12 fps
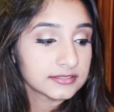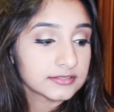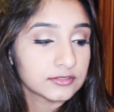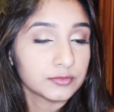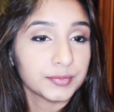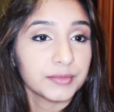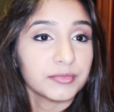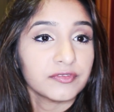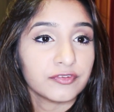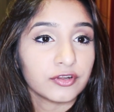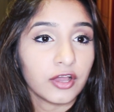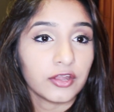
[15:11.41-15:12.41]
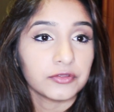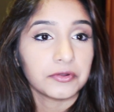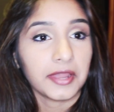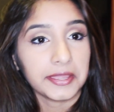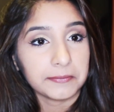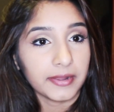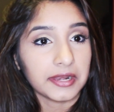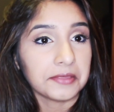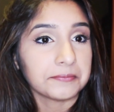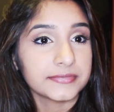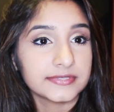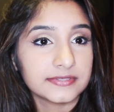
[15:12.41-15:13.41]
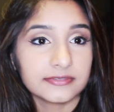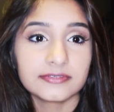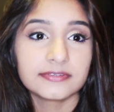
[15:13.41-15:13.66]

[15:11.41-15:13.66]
Stupid me, forgot to line my lips.